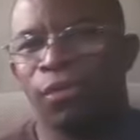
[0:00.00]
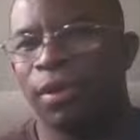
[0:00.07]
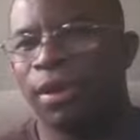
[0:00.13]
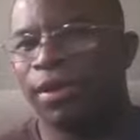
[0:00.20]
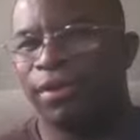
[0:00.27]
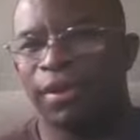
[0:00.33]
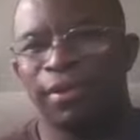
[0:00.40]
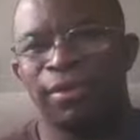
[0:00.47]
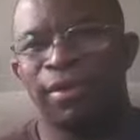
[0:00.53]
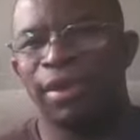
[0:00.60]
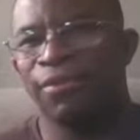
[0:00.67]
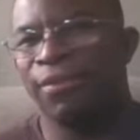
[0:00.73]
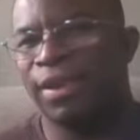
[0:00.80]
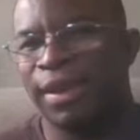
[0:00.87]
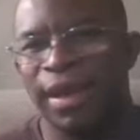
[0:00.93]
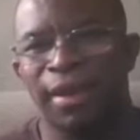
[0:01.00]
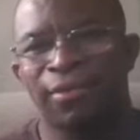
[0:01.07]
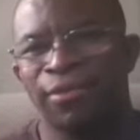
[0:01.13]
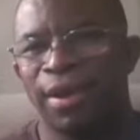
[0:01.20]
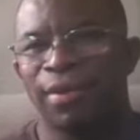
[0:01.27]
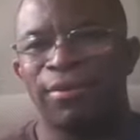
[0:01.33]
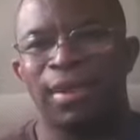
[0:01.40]
2016, when the X
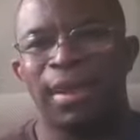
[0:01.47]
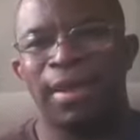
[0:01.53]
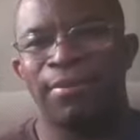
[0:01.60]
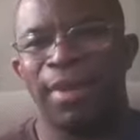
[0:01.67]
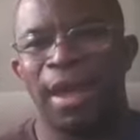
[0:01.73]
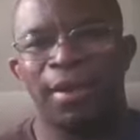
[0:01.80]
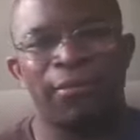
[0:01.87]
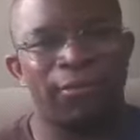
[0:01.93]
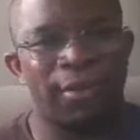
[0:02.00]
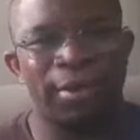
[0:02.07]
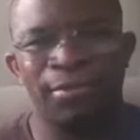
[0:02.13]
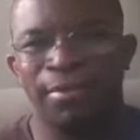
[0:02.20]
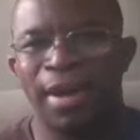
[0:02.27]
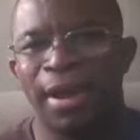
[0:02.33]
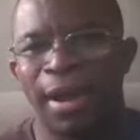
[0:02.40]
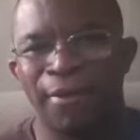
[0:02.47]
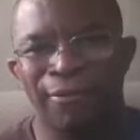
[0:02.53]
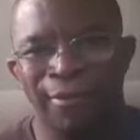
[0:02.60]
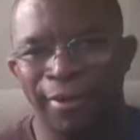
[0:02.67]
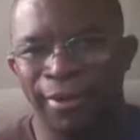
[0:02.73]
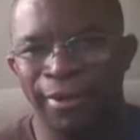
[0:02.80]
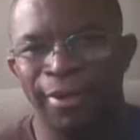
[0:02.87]
Files came back, a friend of mine at
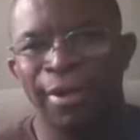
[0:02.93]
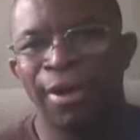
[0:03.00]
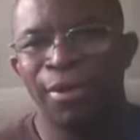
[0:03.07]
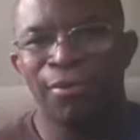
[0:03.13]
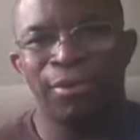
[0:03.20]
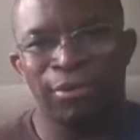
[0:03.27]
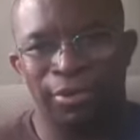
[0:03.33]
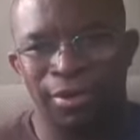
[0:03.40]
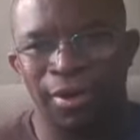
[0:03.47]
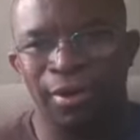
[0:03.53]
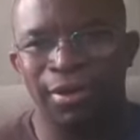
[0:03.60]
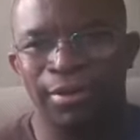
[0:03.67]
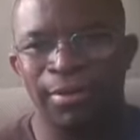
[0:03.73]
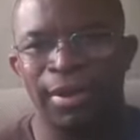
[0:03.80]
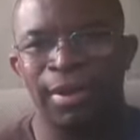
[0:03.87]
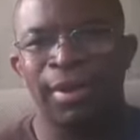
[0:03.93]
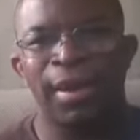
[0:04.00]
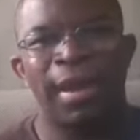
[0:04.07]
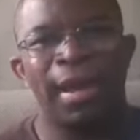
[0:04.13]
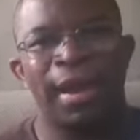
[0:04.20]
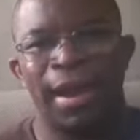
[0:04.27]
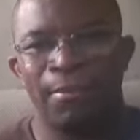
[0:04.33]
work was talking to me,
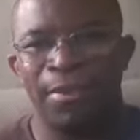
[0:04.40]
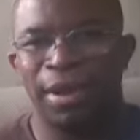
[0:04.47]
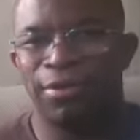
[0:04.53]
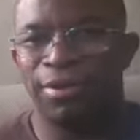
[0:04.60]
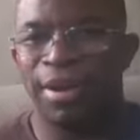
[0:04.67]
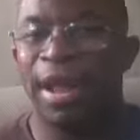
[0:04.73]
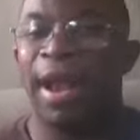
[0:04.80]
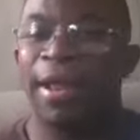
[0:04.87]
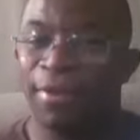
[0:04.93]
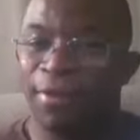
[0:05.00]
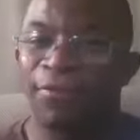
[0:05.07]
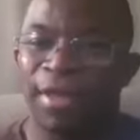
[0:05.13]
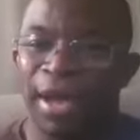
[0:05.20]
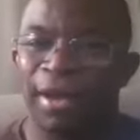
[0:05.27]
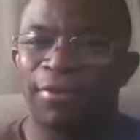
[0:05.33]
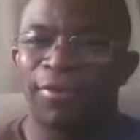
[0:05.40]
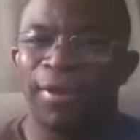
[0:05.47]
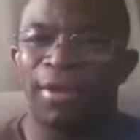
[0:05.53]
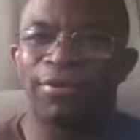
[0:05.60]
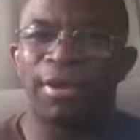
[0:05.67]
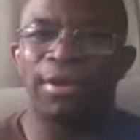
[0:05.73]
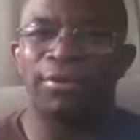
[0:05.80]
and I mentioned that I love the X
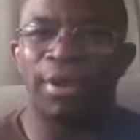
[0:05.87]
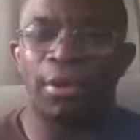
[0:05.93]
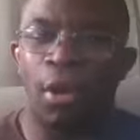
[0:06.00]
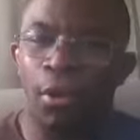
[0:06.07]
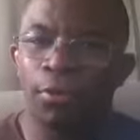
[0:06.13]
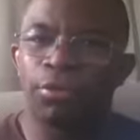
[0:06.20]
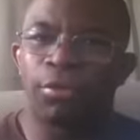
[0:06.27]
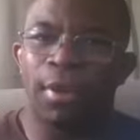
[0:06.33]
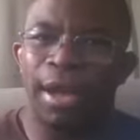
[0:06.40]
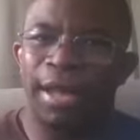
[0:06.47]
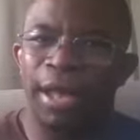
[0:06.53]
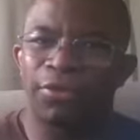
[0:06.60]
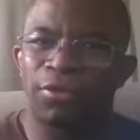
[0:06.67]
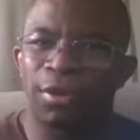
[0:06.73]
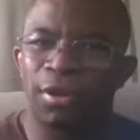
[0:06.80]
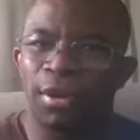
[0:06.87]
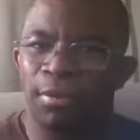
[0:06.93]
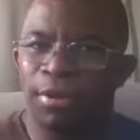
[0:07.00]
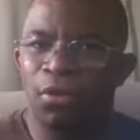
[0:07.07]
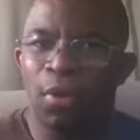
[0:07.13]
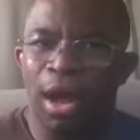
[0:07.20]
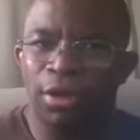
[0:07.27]
Files, and he said, "Oh, so I guess you're going to
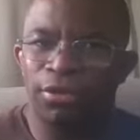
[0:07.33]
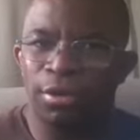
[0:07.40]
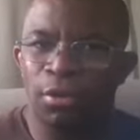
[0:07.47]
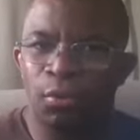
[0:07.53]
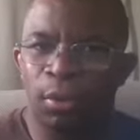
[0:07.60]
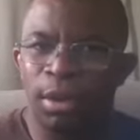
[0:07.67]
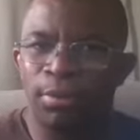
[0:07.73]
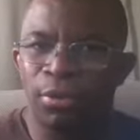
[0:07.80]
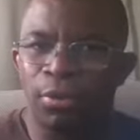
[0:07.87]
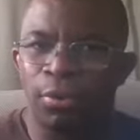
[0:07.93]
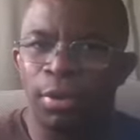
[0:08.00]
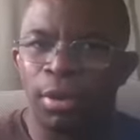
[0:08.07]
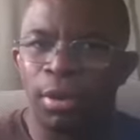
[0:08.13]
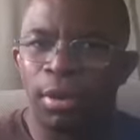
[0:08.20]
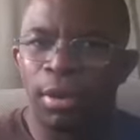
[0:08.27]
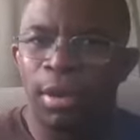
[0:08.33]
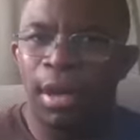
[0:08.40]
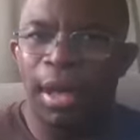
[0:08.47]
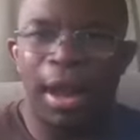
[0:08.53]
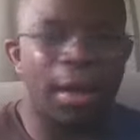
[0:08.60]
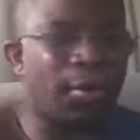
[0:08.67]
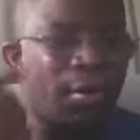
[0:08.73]
be watching the reboot."
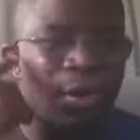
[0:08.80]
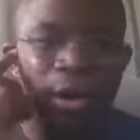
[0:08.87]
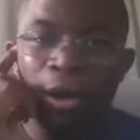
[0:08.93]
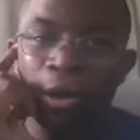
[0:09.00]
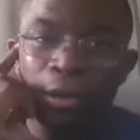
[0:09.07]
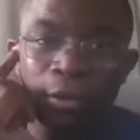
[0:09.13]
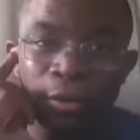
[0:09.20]
And I go, "Huh?